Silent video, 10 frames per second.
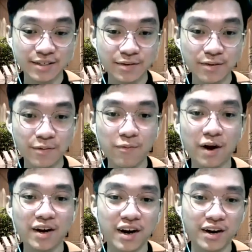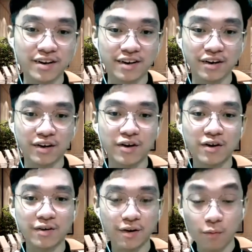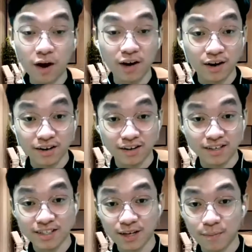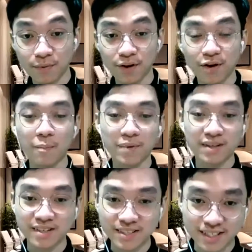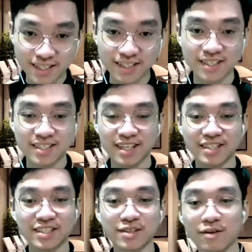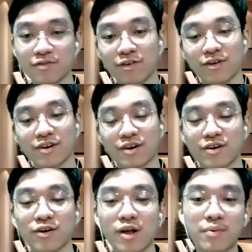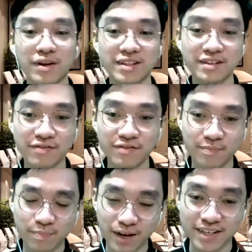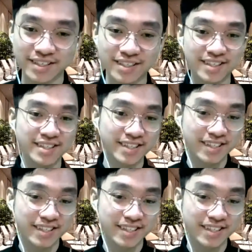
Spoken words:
So what are some competencies necessary for collaborative pianists?